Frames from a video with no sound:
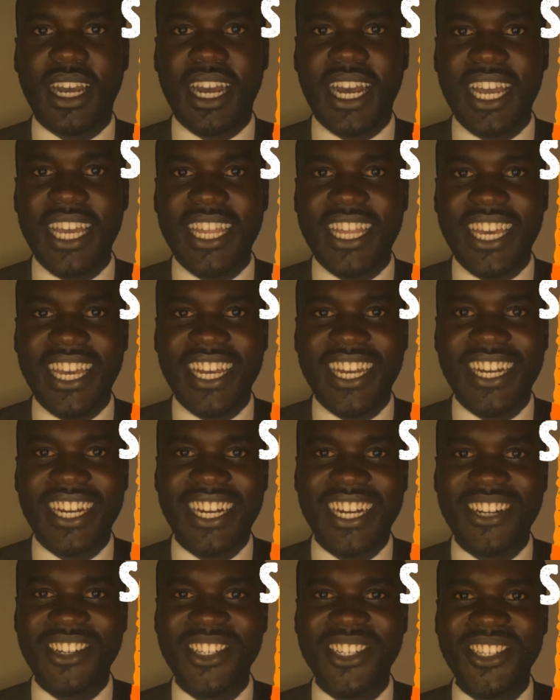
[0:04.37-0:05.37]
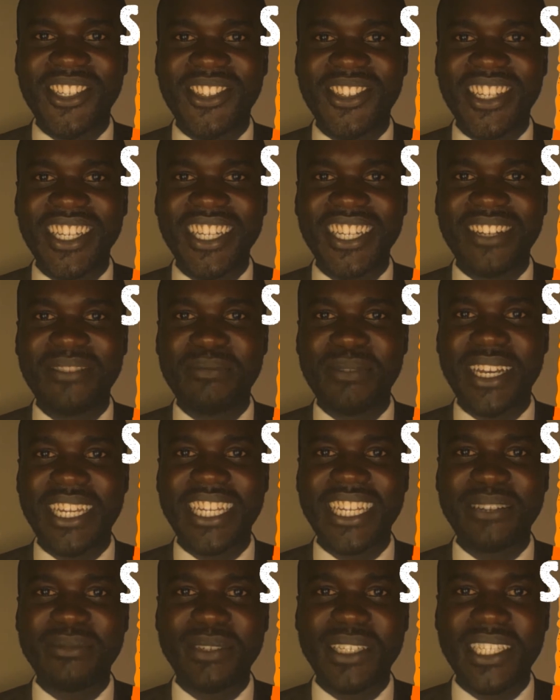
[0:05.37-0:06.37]
Hi there, how are you doing? My
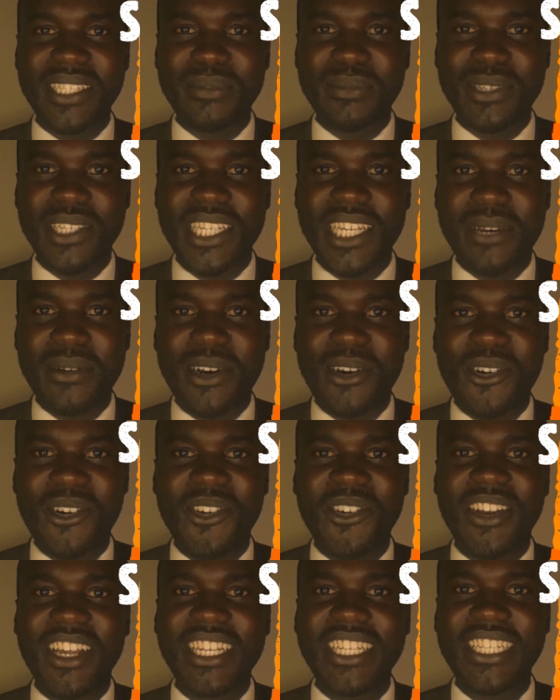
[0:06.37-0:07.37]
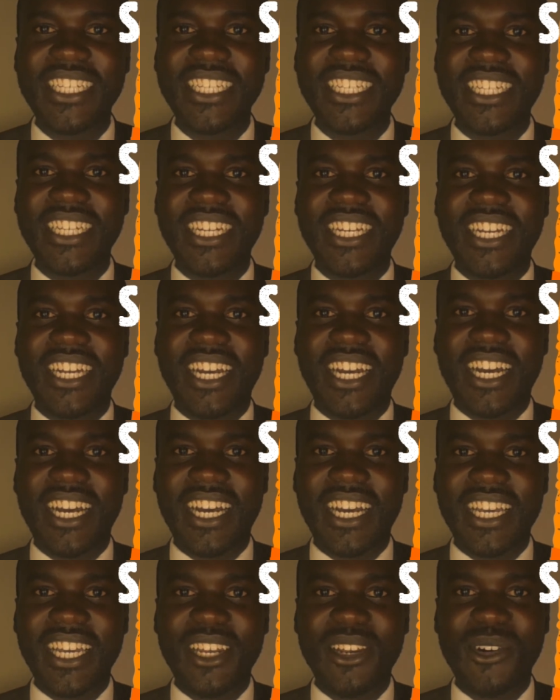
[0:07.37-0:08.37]
name is Mutiawa Conrad,
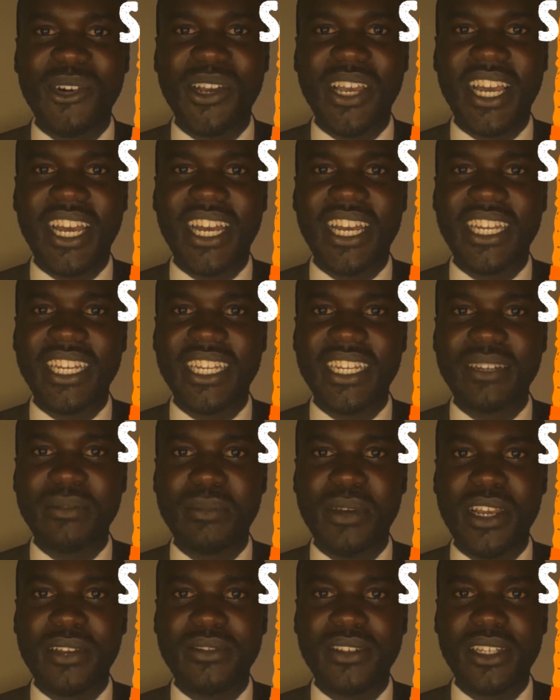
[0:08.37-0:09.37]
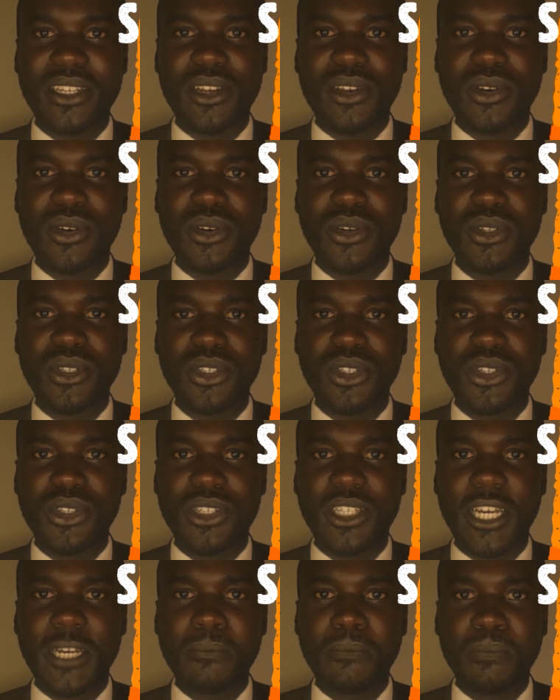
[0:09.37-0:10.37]
a lawyer and a private law
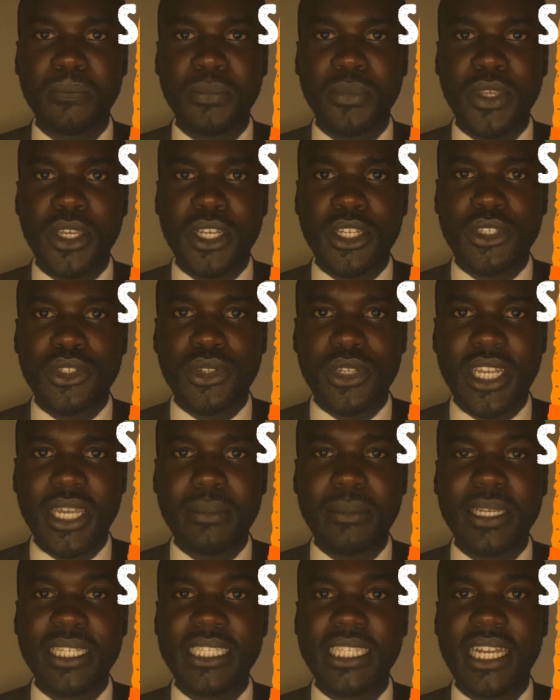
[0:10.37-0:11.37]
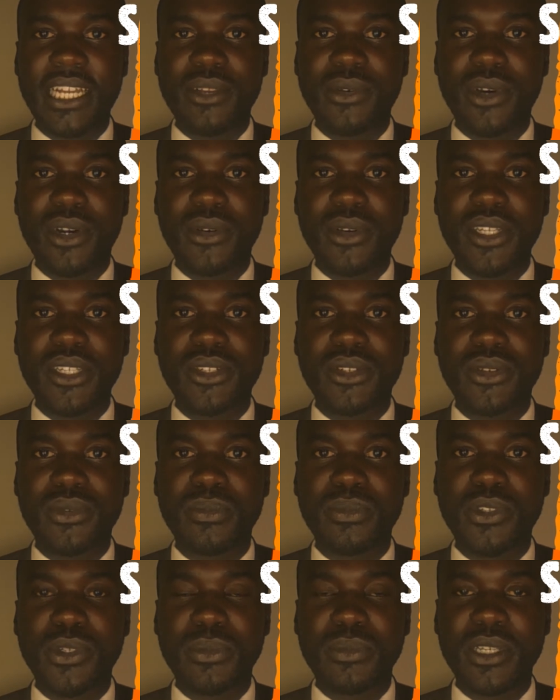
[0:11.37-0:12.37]
tutor. Today, basically, we're going to
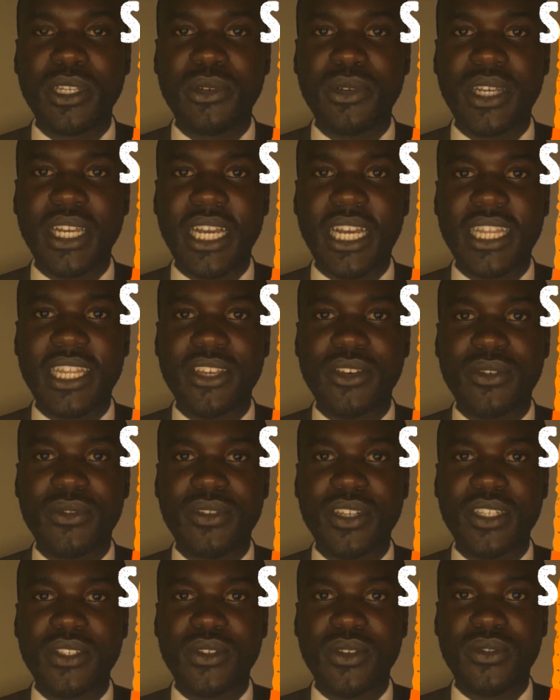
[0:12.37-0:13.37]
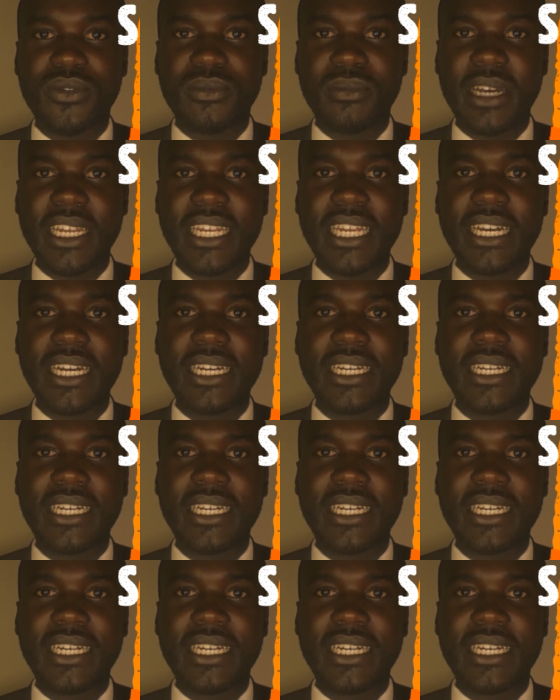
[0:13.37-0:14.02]
be looking at the offence of murder.